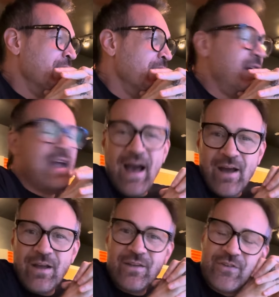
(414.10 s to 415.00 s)

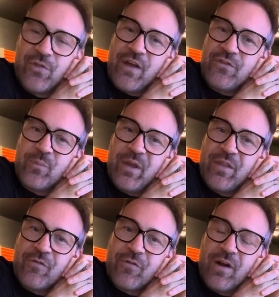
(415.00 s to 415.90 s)
yeah, so thanks for being
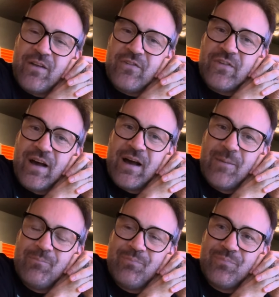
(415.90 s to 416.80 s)
there for us.
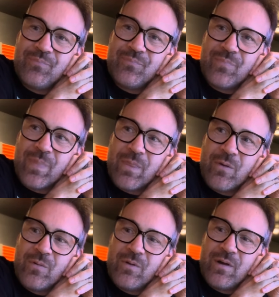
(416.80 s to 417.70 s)
Um,
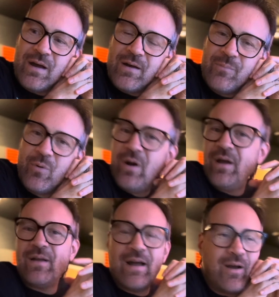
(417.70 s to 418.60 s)

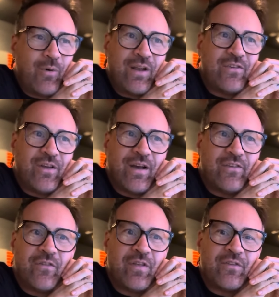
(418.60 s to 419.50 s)
boy, I, I want to tell you guys
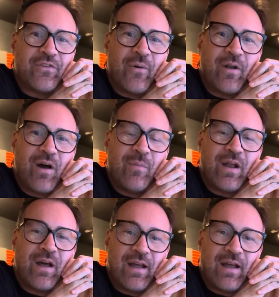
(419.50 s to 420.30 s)
everything that's going on, but I, I